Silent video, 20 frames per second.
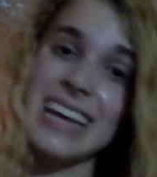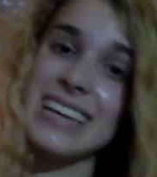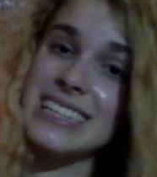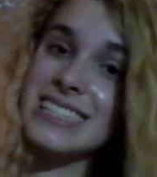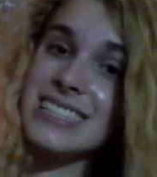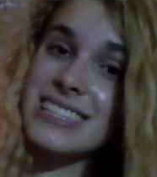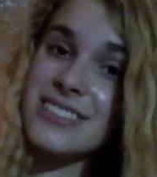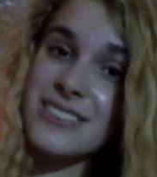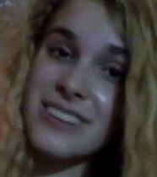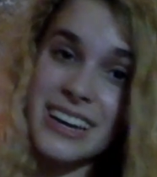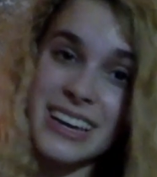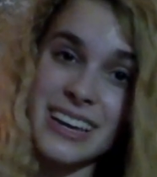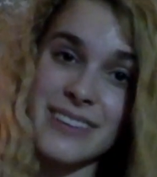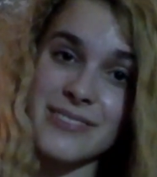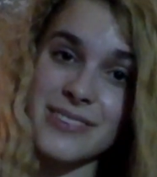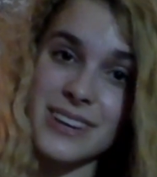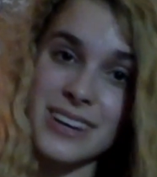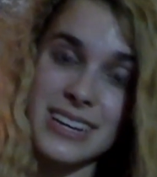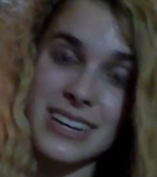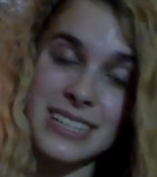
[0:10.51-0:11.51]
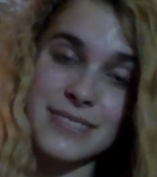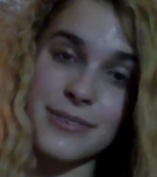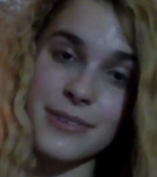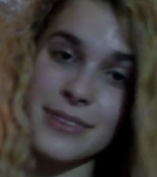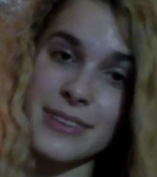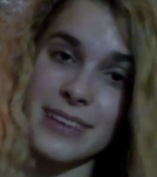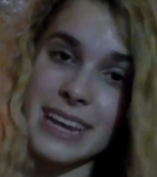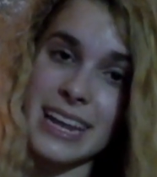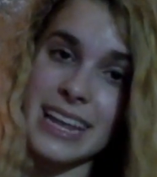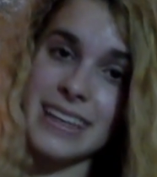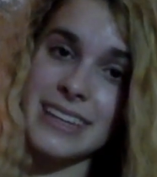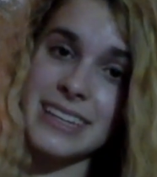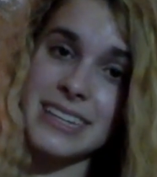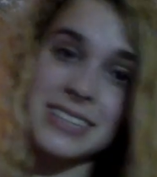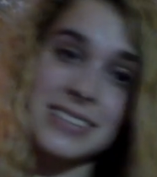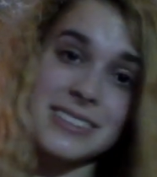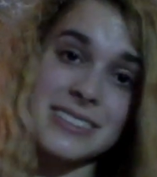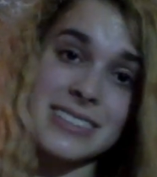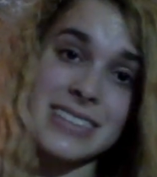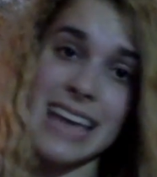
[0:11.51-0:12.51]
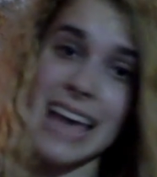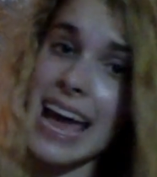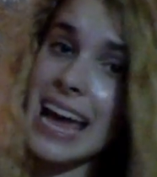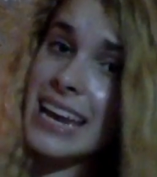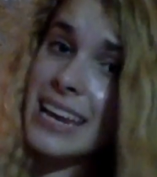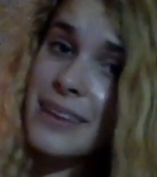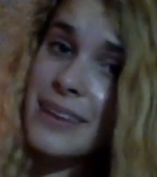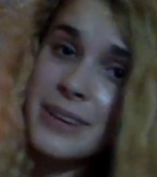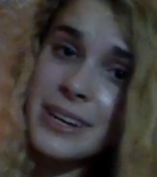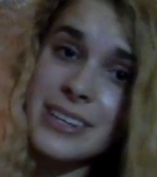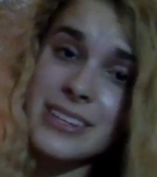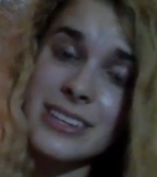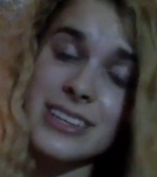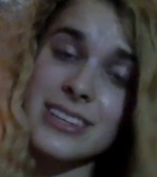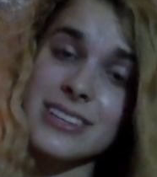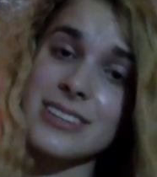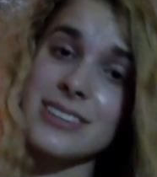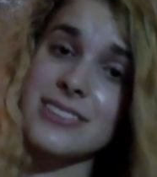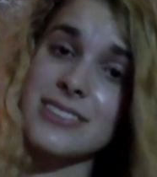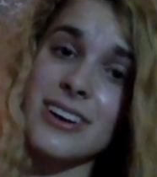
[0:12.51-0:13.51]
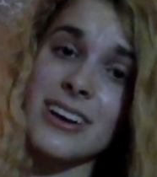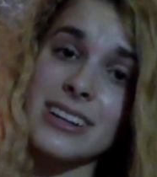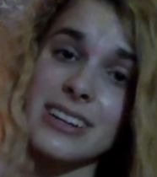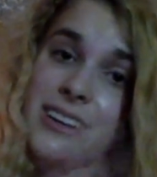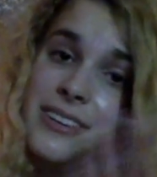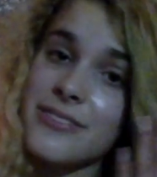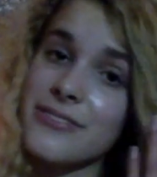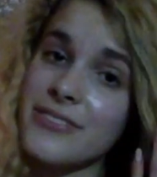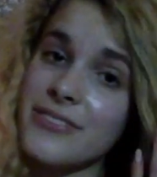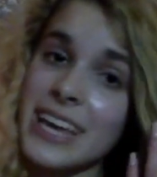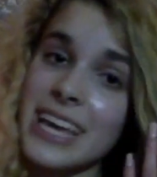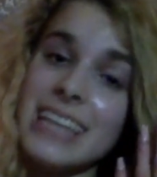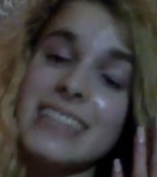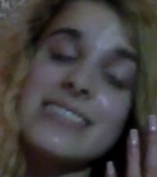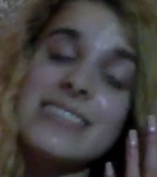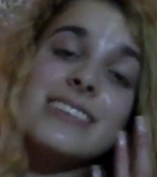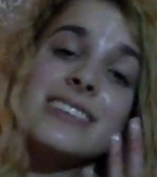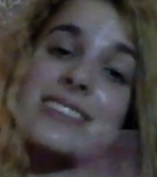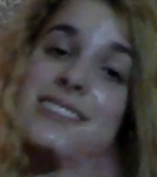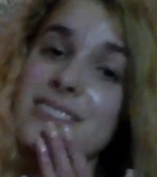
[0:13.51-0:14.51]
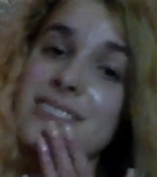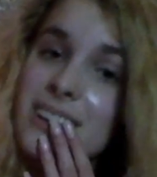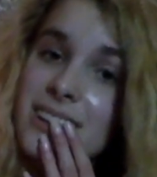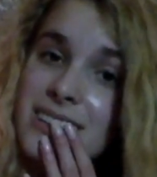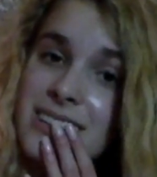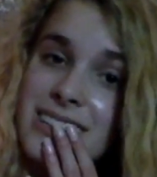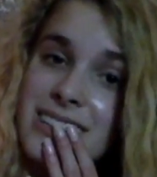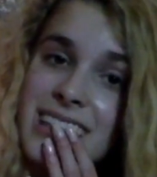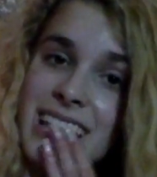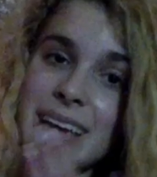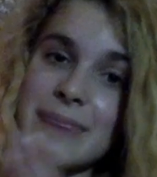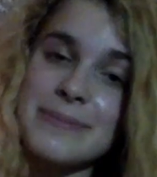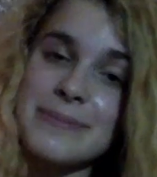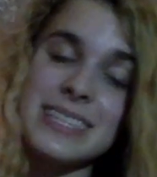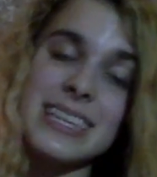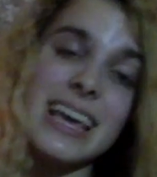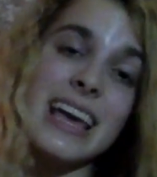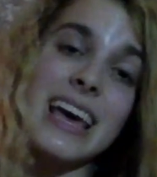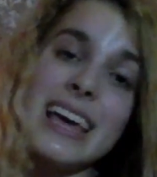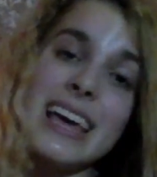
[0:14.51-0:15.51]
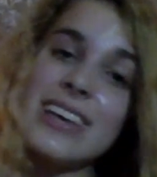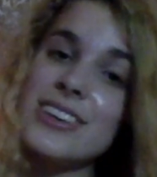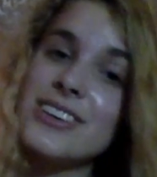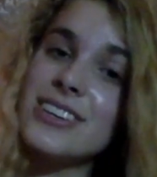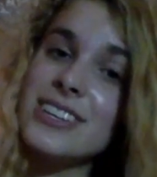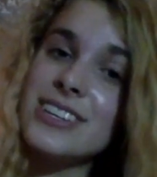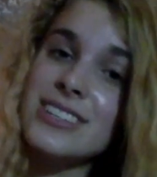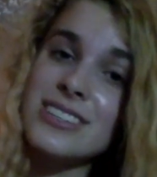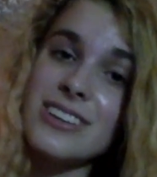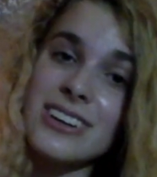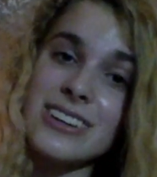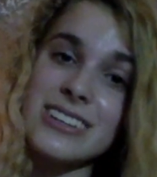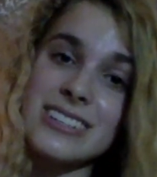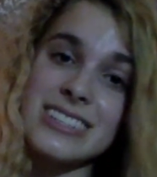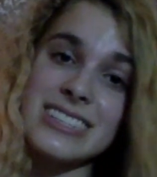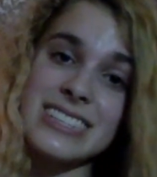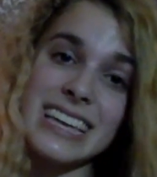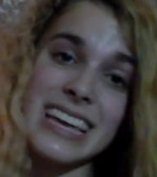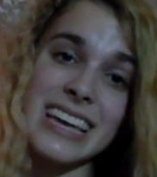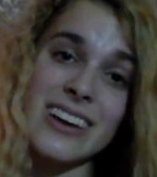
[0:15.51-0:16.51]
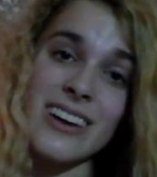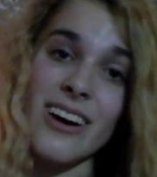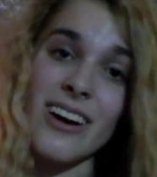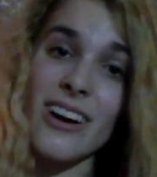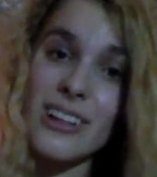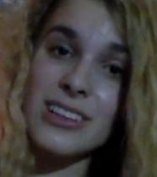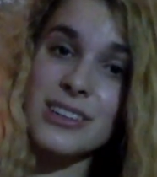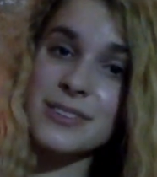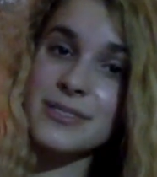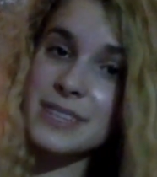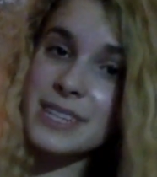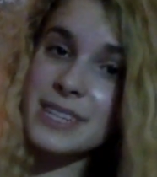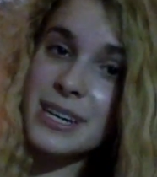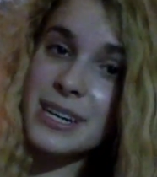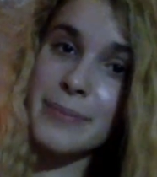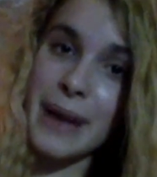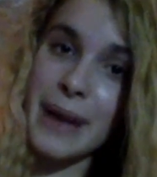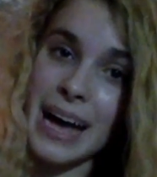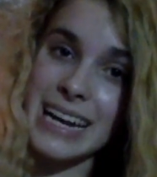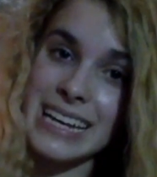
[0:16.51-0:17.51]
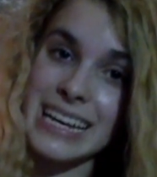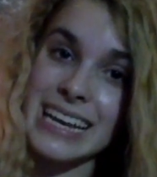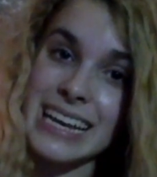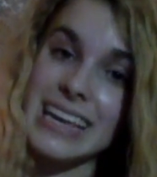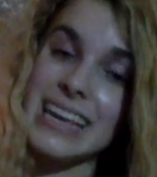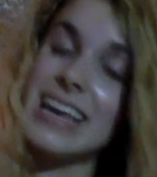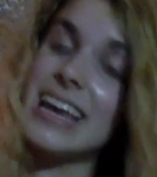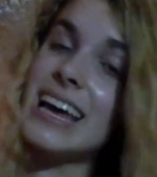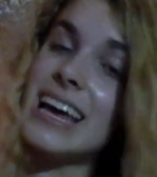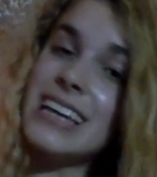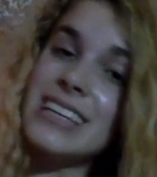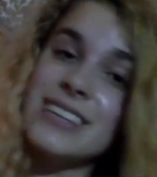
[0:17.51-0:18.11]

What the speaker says: It's great for exfoliating. You can use it anywhere. You can use it on your face, you can use it on your lips, you can use it on your skin, all over your body.